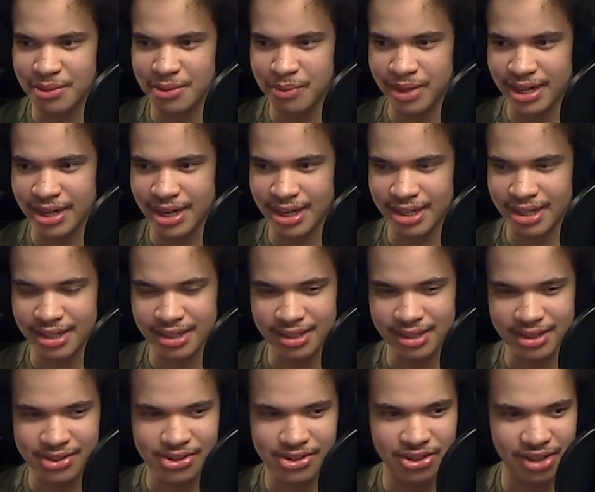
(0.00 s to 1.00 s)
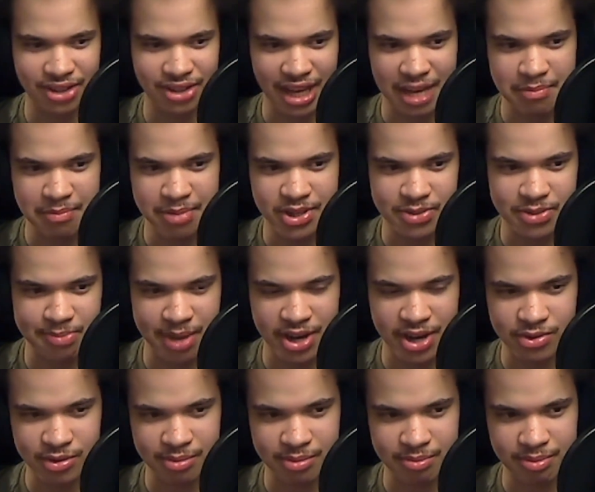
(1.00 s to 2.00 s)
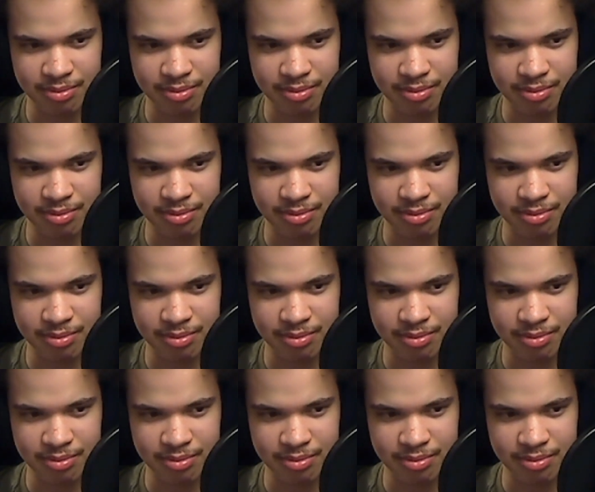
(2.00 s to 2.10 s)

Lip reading: when I took AP Spanish with,